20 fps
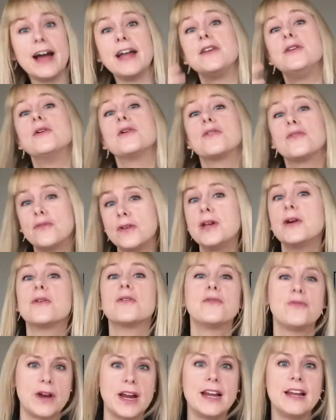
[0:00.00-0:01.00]
and your fear of
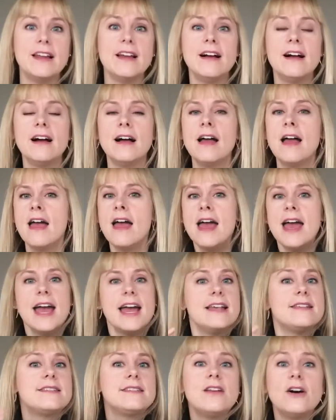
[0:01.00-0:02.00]
failure
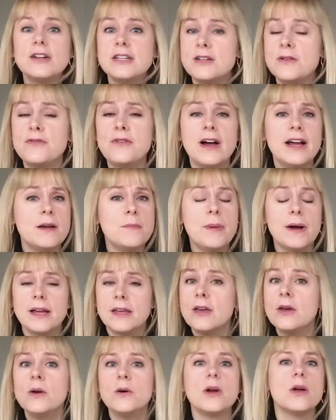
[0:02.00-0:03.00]
is not defined by you.